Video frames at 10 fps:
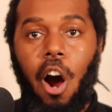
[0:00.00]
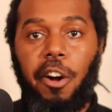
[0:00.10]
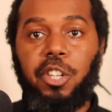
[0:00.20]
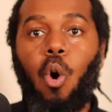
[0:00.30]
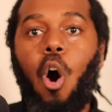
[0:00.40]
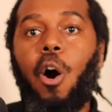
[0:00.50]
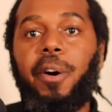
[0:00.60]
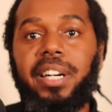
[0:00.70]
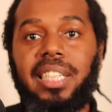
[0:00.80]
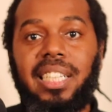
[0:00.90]
Are you
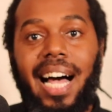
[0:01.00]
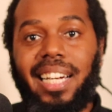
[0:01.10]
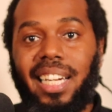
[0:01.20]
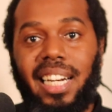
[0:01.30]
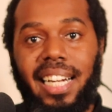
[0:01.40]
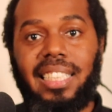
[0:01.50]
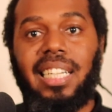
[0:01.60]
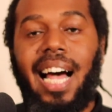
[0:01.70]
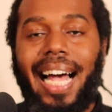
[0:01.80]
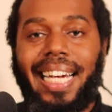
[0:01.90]
already knocking it
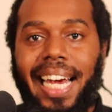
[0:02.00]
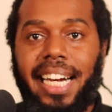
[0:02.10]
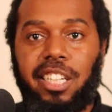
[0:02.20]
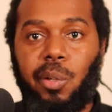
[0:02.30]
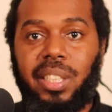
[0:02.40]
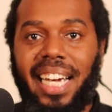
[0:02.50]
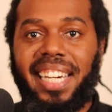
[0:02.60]
as, I can't do this,